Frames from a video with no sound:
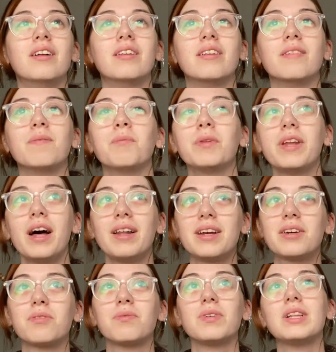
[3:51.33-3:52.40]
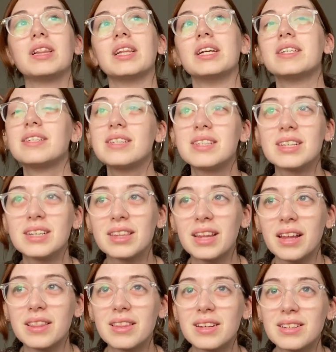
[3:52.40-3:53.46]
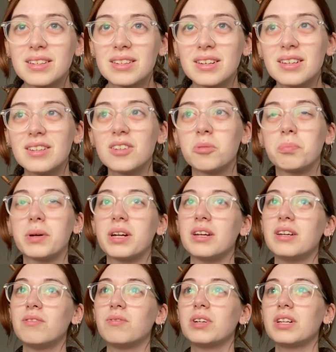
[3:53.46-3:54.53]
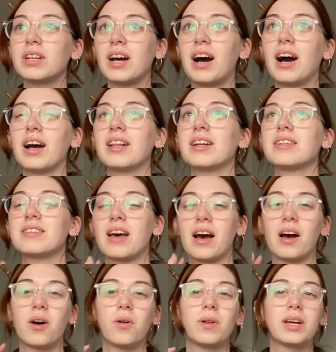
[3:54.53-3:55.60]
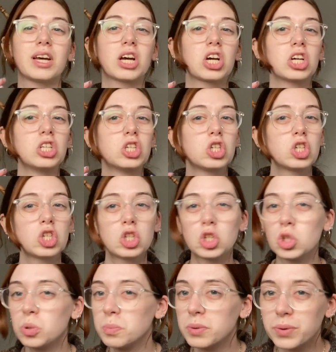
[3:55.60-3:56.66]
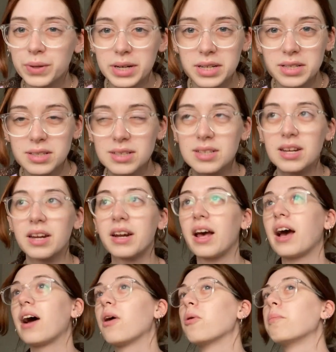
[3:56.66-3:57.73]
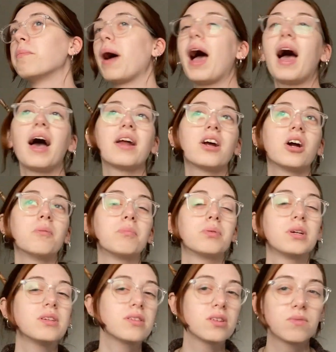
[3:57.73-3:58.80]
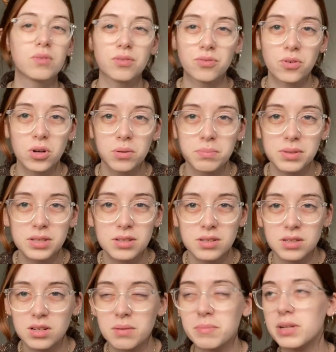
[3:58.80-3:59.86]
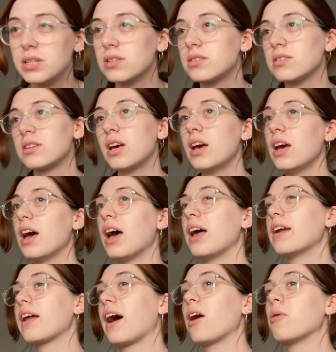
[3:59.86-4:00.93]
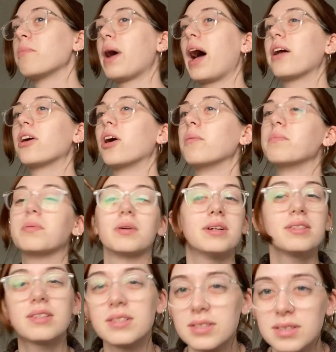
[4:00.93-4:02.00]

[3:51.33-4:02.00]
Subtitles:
not like realistic that this is, but it really highlights how like consumerist and how bad our prison reform system is and how bad our prison